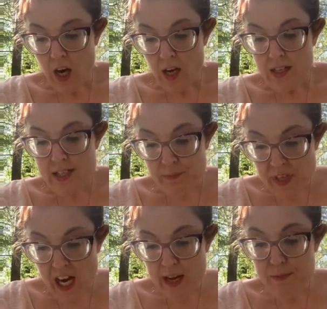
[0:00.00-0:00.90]

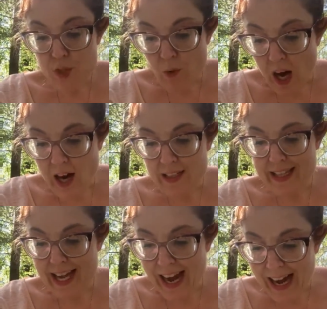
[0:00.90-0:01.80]
Sometime too hot
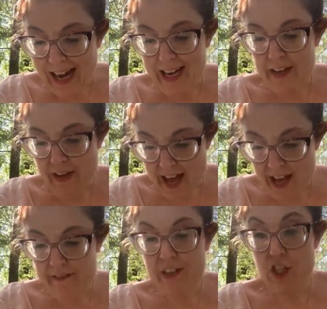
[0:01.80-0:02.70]
the eye of heaven